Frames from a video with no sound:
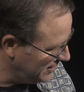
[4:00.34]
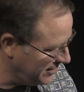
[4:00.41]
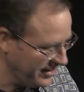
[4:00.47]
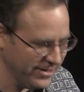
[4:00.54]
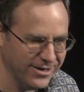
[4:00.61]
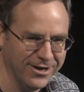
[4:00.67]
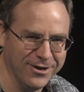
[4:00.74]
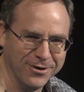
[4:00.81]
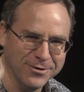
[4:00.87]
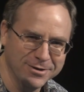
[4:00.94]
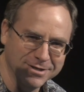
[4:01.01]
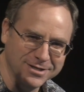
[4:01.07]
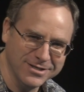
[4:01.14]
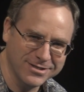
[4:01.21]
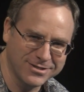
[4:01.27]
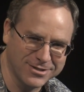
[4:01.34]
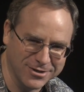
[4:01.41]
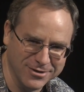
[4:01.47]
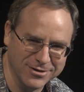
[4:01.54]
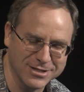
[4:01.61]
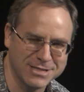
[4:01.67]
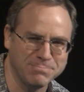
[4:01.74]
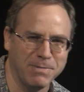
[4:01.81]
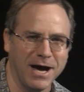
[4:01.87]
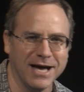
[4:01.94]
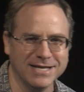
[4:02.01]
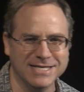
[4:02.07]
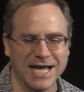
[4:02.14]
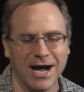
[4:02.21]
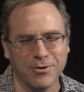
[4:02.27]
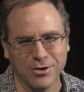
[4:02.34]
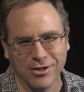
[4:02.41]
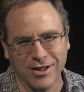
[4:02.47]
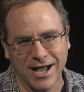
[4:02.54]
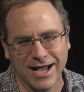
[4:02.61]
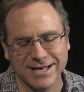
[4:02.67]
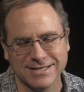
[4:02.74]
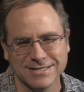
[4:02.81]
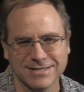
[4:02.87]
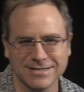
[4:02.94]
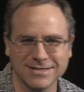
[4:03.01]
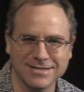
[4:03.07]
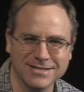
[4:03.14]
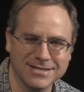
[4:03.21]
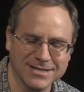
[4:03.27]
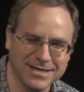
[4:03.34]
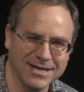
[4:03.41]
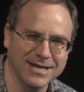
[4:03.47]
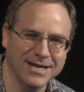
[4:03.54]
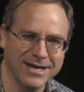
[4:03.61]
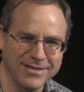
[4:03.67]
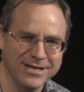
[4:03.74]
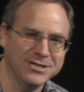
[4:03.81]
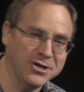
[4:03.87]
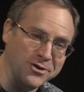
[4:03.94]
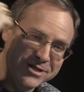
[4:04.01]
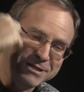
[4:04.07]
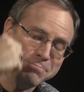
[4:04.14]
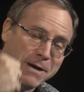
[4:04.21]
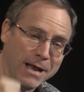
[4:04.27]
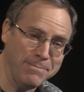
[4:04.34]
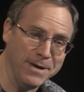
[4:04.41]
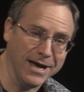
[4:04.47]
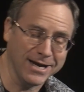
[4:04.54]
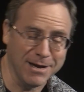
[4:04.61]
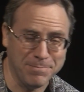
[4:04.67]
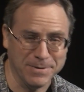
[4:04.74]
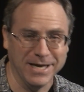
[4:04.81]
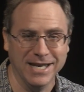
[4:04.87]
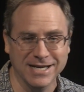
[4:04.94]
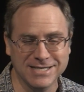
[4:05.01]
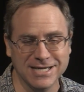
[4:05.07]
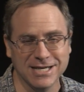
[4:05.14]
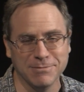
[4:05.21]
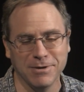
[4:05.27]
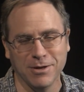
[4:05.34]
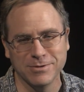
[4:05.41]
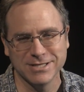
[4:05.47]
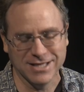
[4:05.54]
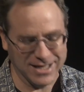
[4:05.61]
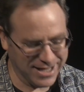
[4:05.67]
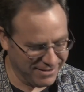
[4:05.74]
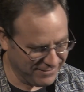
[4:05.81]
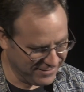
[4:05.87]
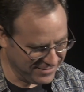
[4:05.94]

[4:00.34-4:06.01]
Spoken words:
you know, turned the spot down a lot and then turned the spot back up again and Tinkerbell was alive.